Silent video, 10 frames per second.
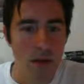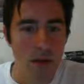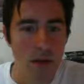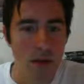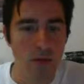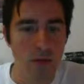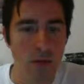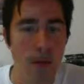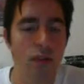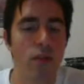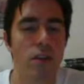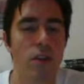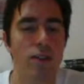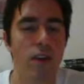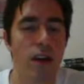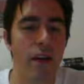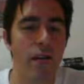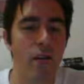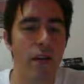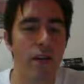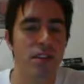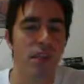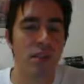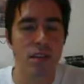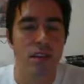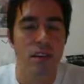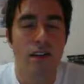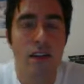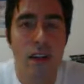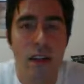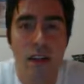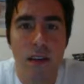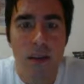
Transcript: And this one can go to c5 or f6 if needed.